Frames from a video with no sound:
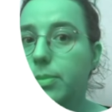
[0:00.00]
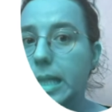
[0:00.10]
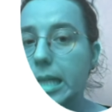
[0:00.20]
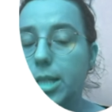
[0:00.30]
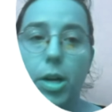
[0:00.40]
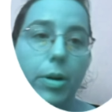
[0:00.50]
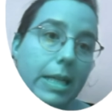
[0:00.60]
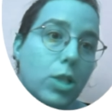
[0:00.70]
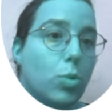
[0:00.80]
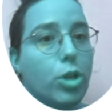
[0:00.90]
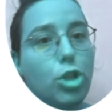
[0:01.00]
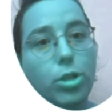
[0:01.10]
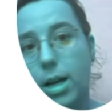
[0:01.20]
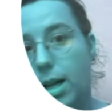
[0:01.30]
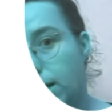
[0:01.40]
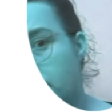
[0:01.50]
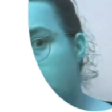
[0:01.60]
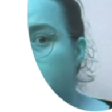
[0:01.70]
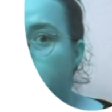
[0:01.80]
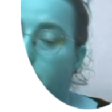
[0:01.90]
So now I can switch the
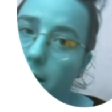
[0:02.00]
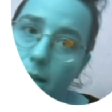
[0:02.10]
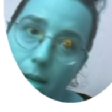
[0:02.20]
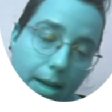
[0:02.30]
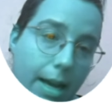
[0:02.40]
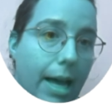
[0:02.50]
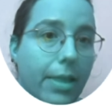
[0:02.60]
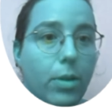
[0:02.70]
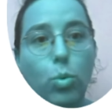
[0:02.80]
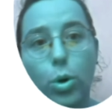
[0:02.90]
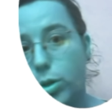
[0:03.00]
colors and it works